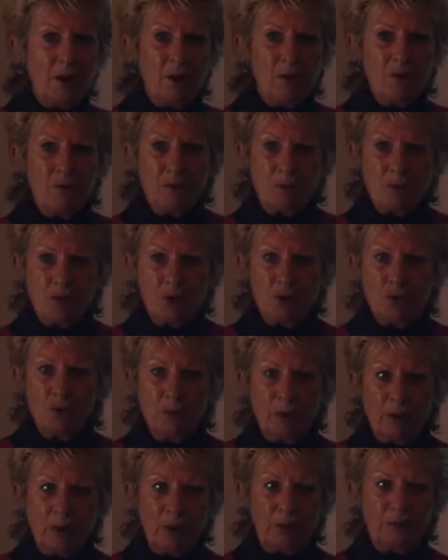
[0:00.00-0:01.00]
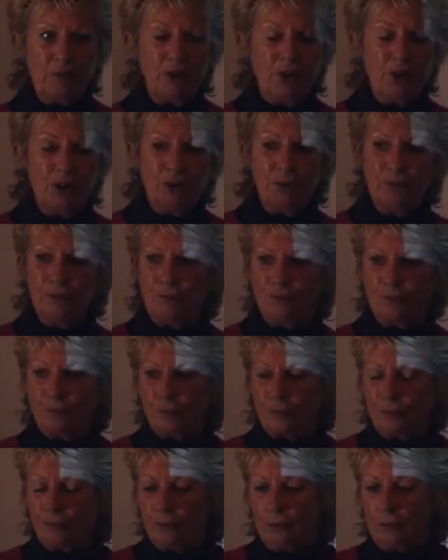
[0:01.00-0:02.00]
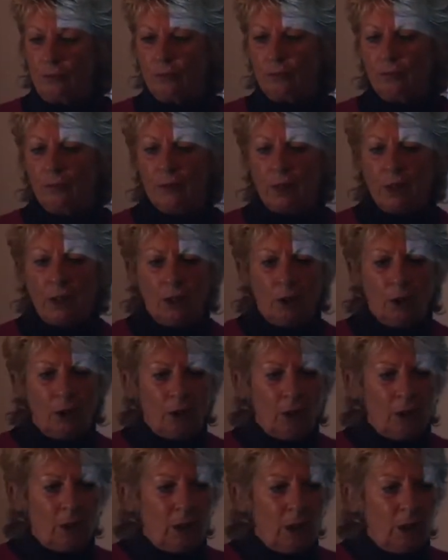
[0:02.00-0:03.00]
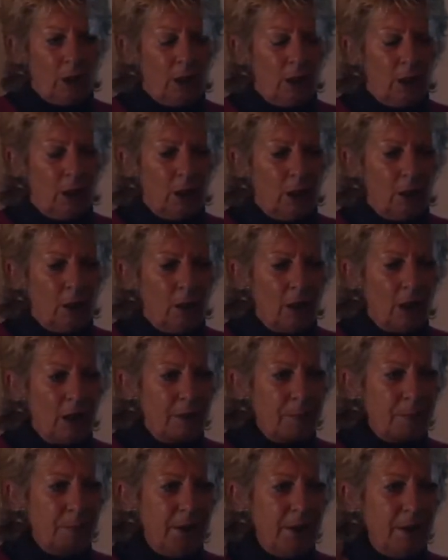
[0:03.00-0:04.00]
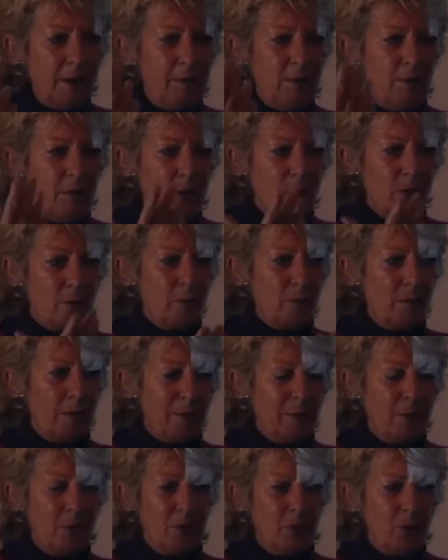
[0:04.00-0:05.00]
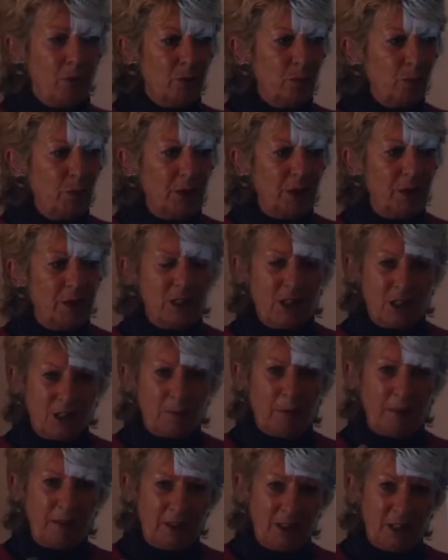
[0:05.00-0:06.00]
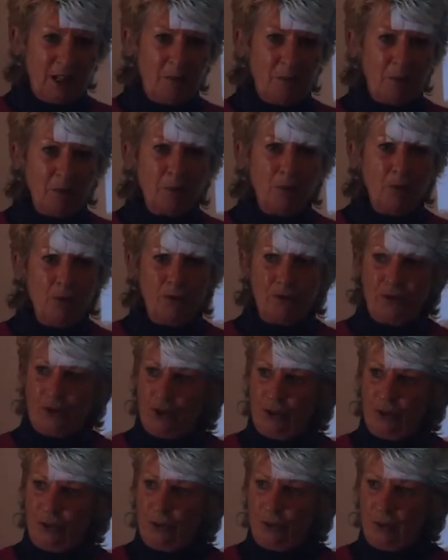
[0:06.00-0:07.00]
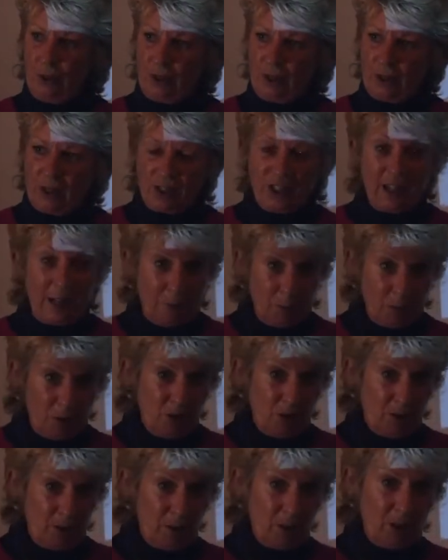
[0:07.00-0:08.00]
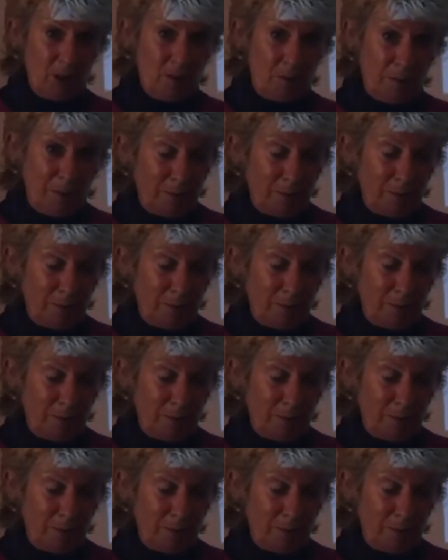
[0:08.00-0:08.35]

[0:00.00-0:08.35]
home from school one afternoon. I'd been this is by the time we'd moved to Stapleton. So my